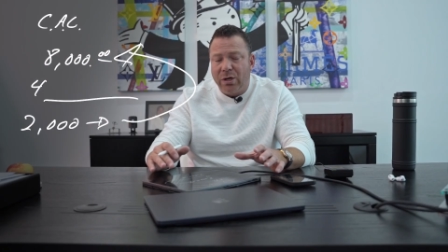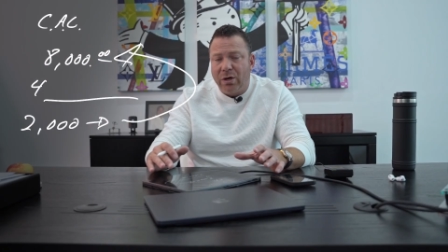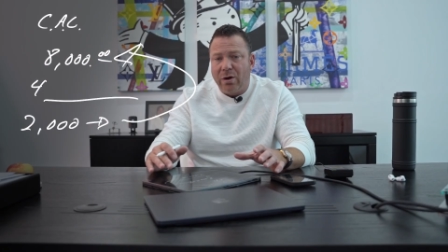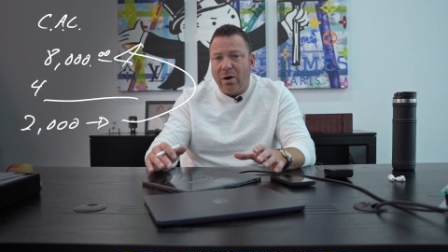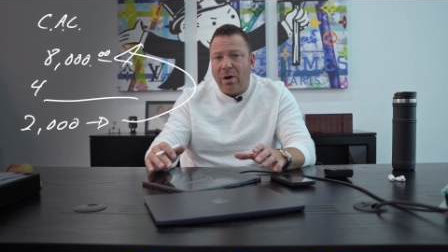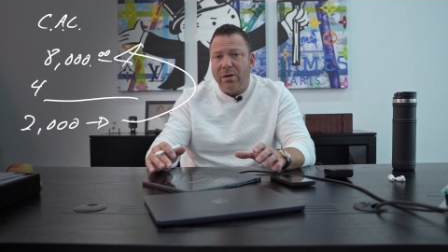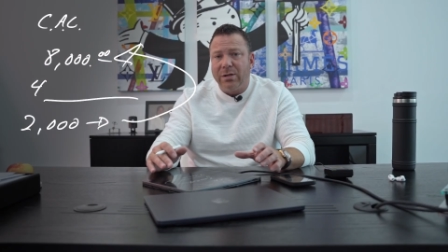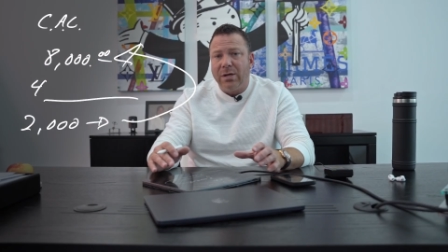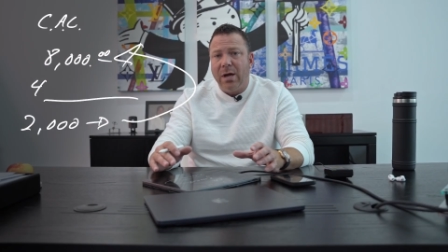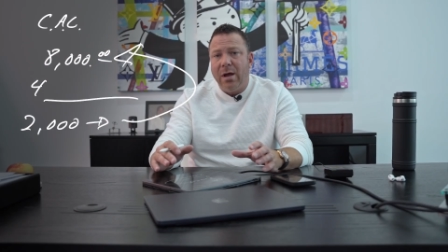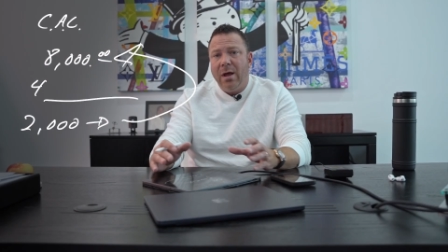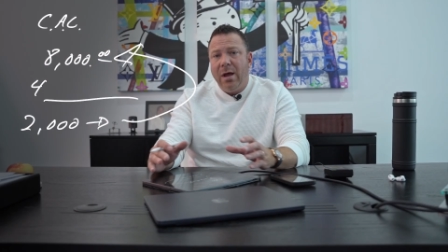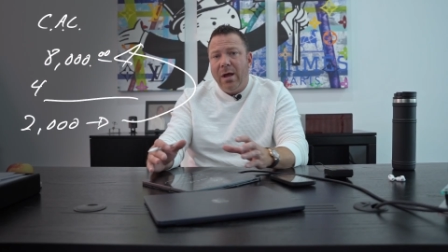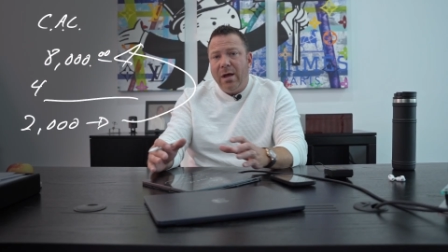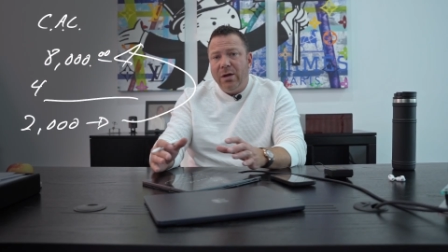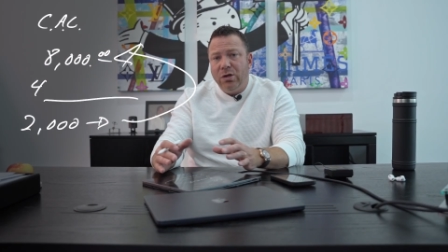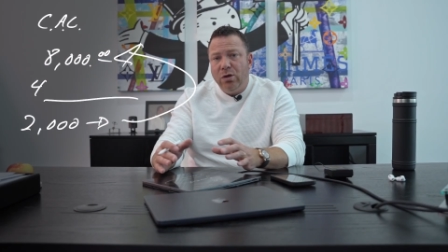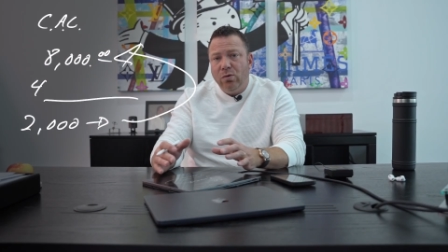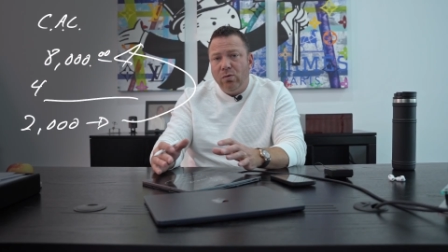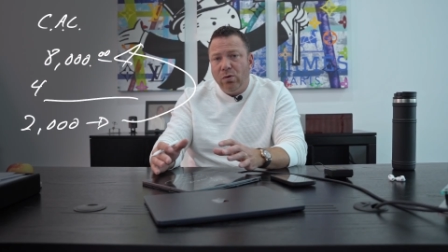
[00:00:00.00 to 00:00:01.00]
cost
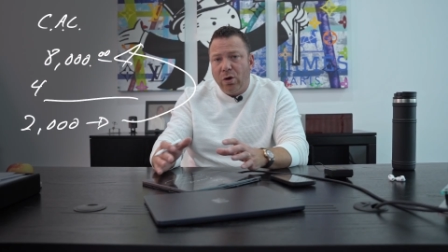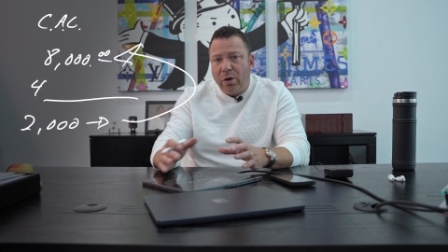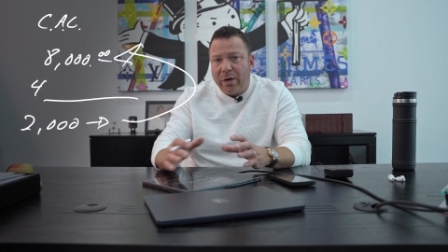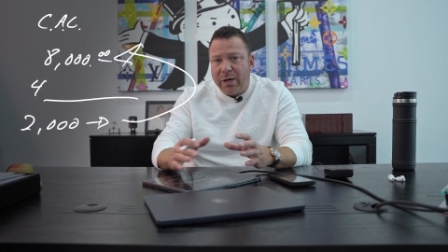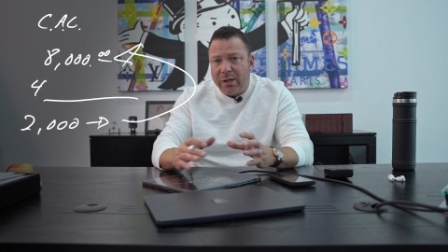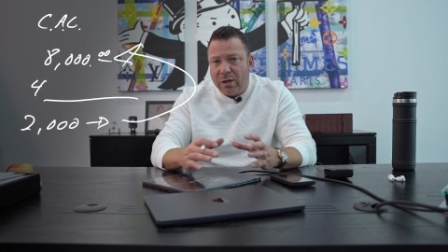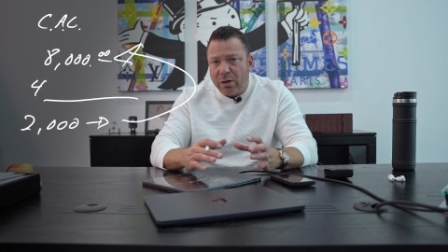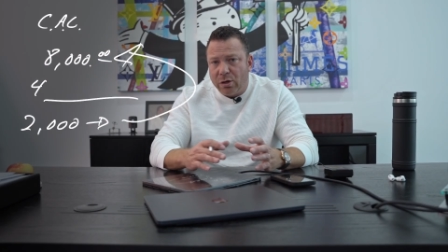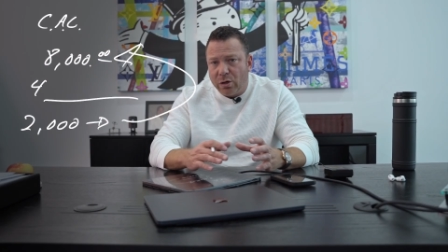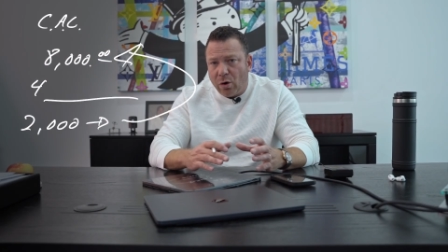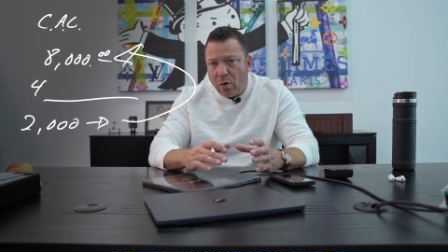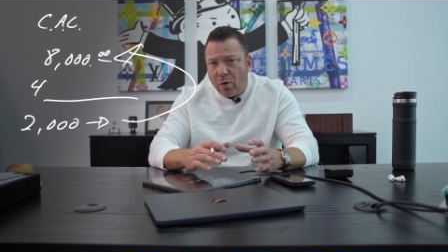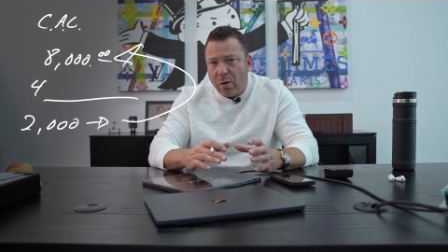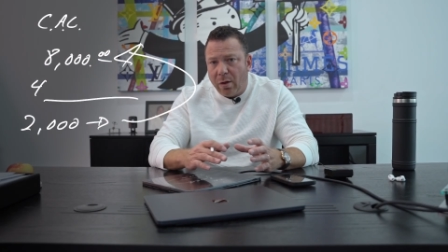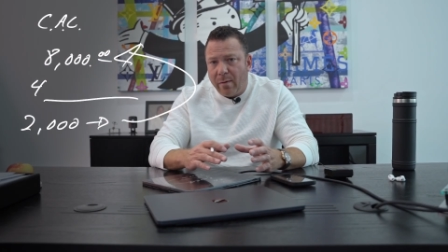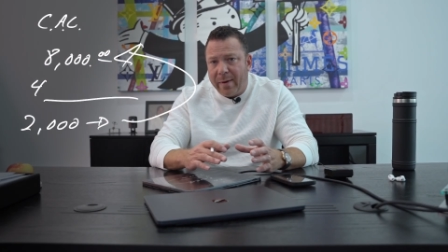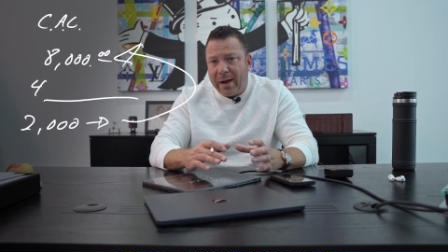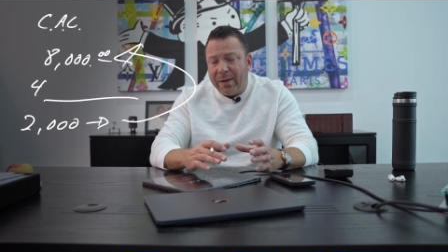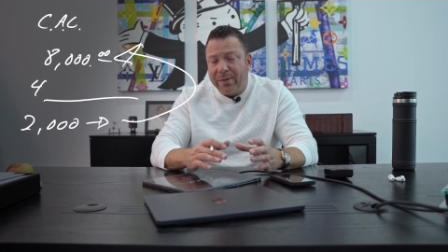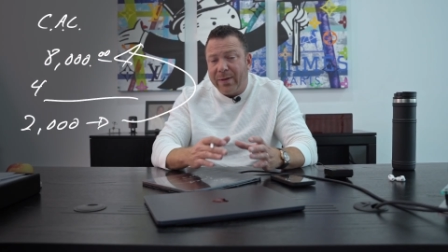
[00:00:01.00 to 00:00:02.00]
is you look at the total
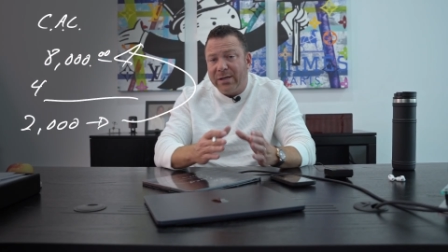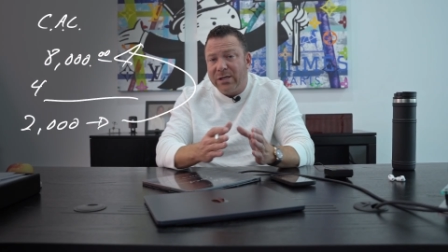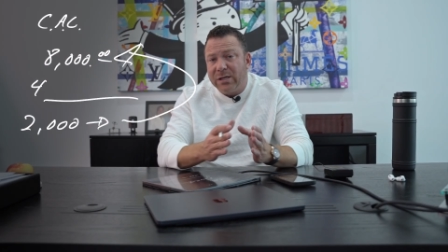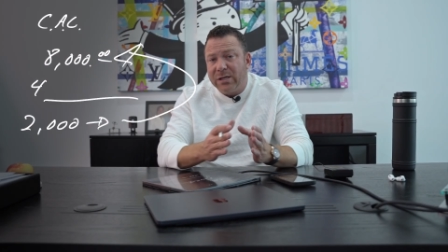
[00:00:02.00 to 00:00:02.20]
amount that's